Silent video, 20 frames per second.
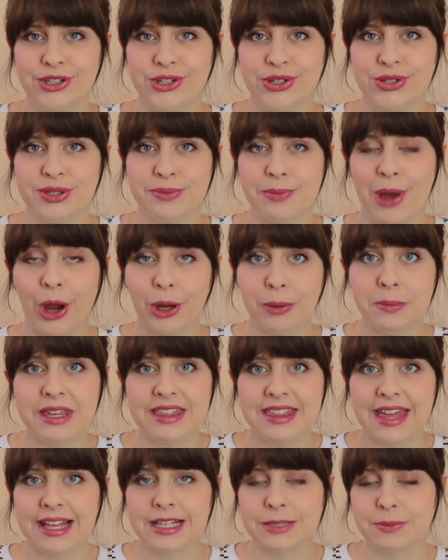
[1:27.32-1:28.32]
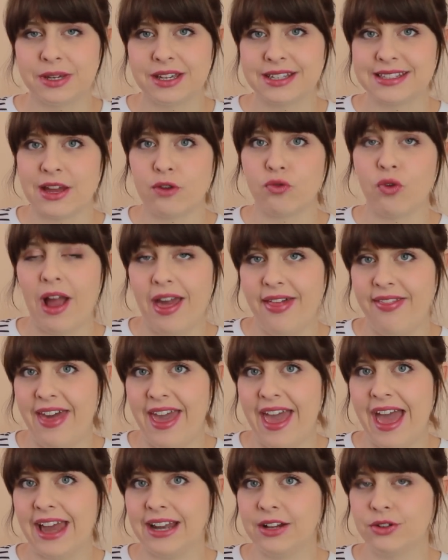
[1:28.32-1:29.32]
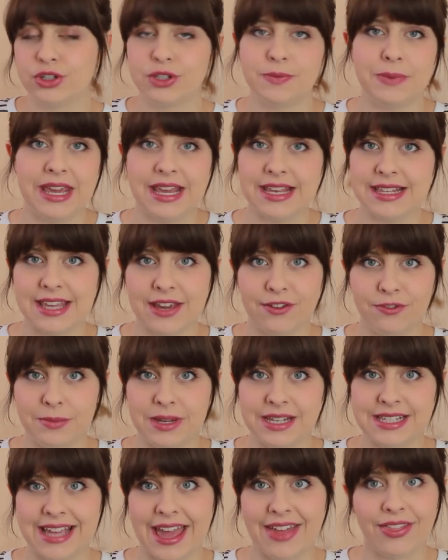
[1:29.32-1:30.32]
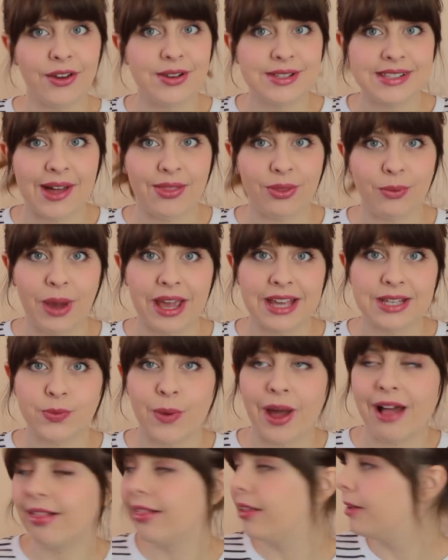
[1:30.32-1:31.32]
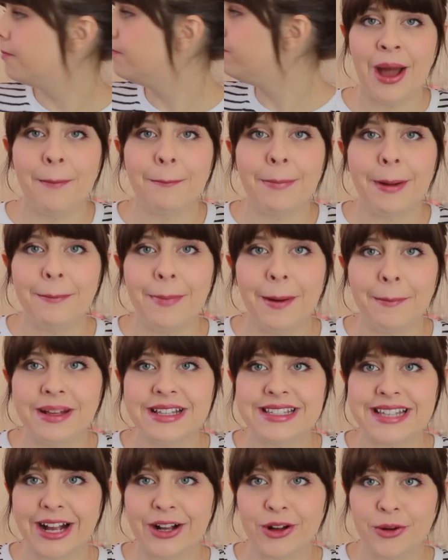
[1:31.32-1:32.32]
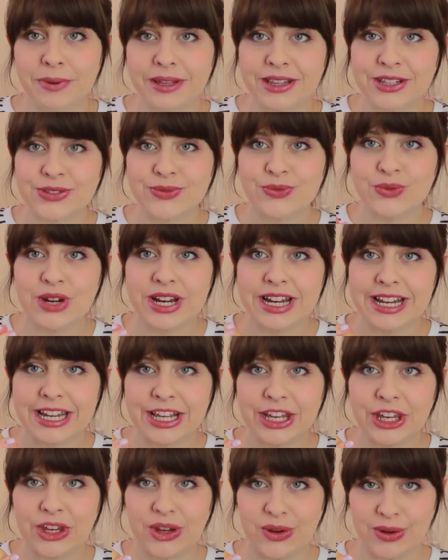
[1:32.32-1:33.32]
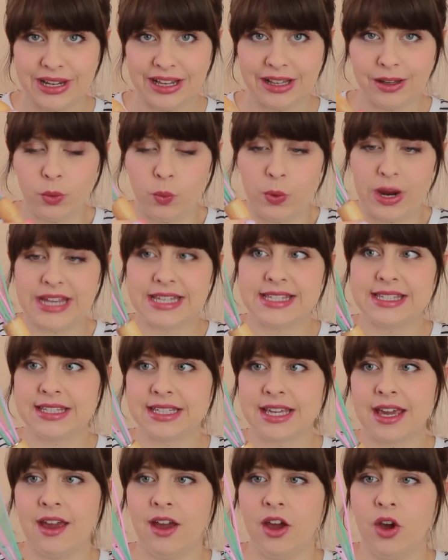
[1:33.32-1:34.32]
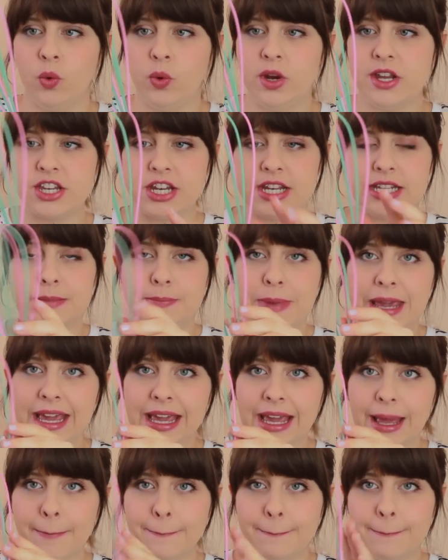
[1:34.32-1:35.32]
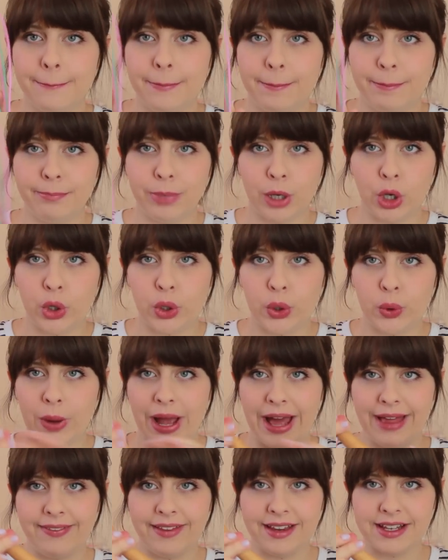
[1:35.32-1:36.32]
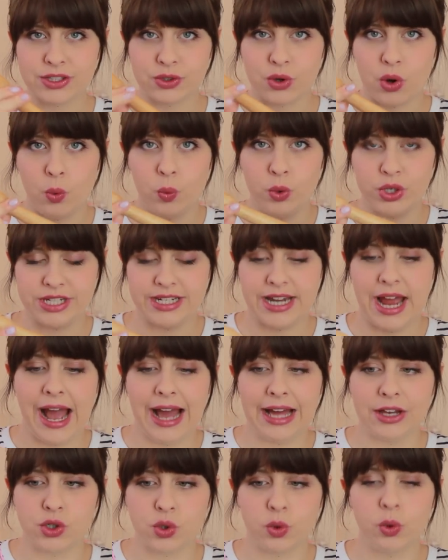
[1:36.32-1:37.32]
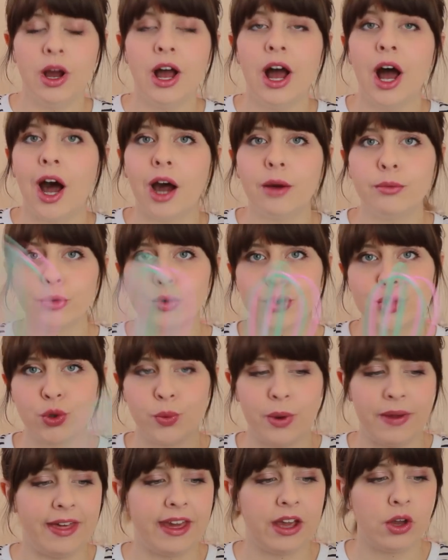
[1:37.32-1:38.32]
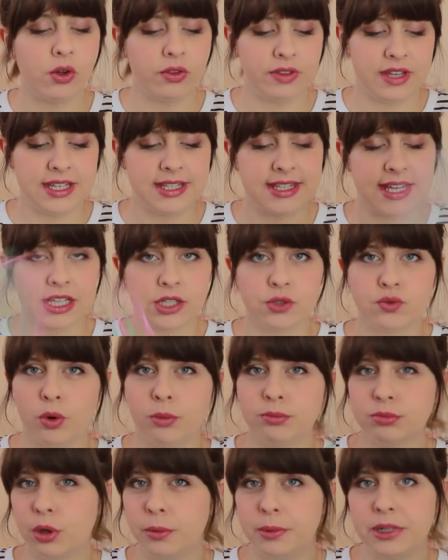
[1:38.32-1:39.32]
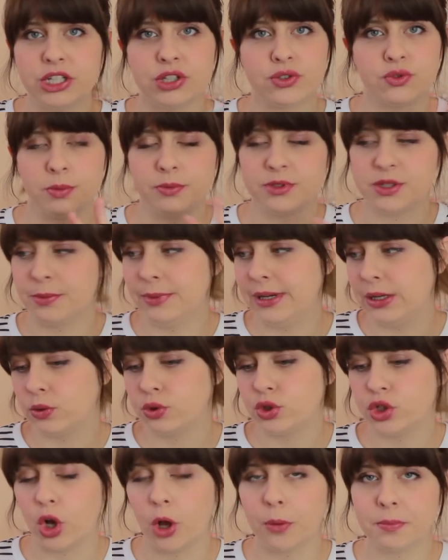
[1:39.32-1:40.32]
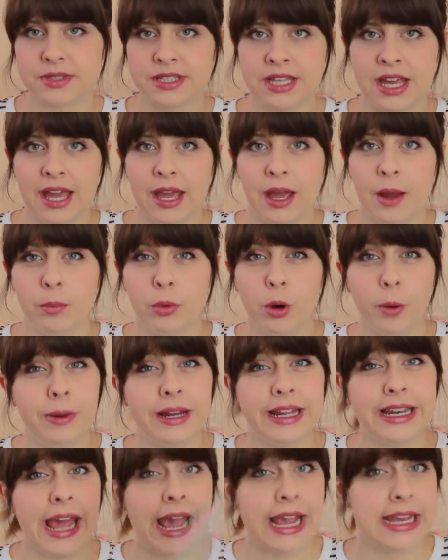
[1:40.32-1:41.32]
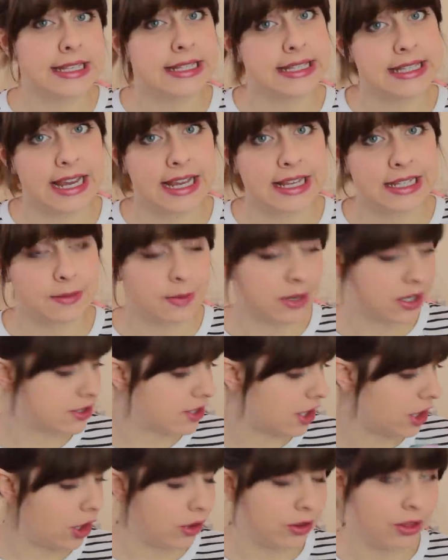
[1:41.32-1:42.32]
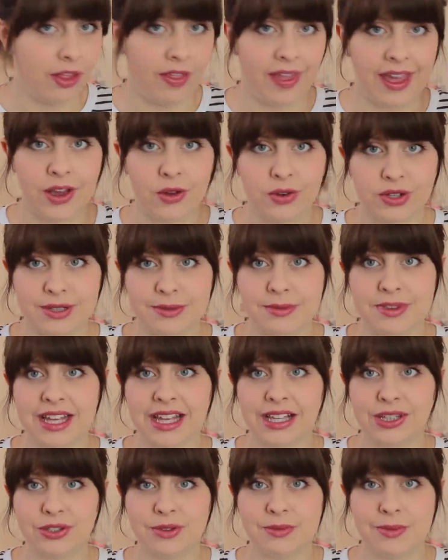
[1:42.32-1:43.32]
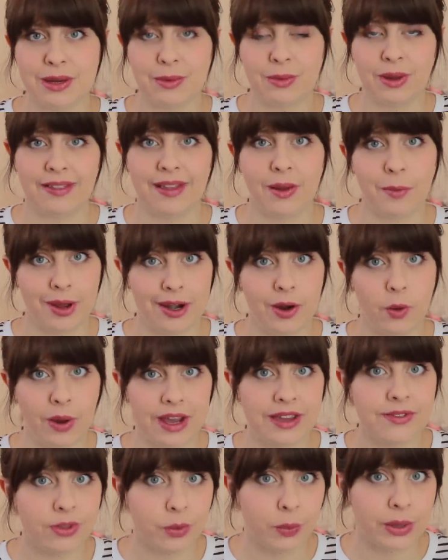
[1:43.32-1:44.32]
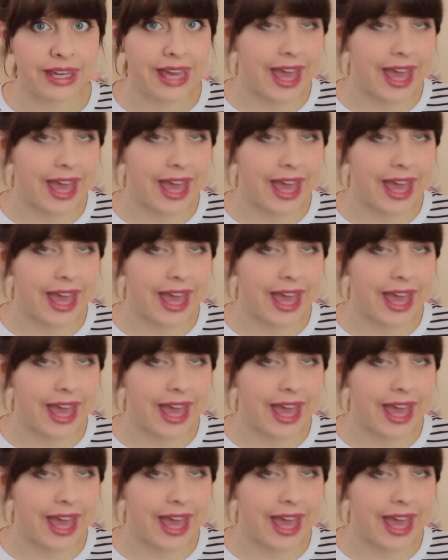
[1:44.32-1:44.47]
going to do some homey things because they're right there and it'll just be easier for me to get those out of the way as well. My mum and dad got me this really cute little whisk, which is pink and blue, and then it's got a wooden handle. I'm not sure where they got these things from, probably just from some little shops. Probably in Hastings, because I know that they got some things for me when they went away for the